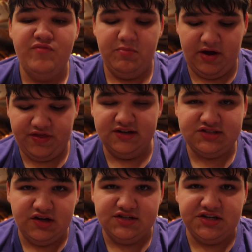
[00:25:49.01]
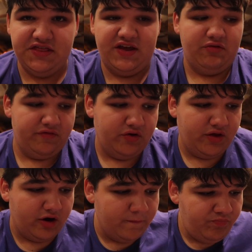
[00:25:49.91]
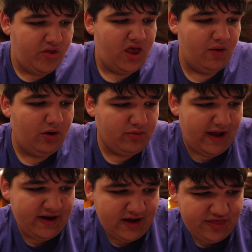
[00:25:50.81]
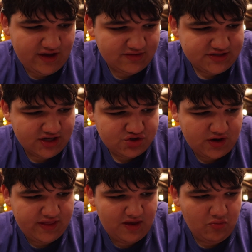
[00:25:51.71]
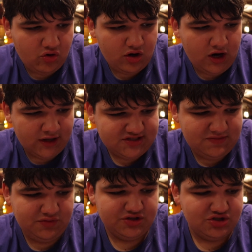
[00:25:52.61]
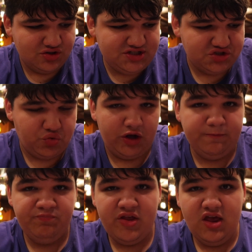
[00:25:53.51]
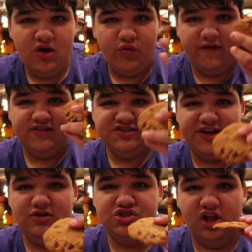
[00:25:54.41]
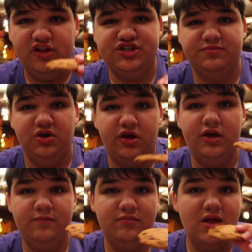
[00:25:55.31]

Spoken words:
But I thought it's good to get that review there. And while we're at it, I think I was going to try the more simple desserts as well. We have the standard chocolate chip cookie.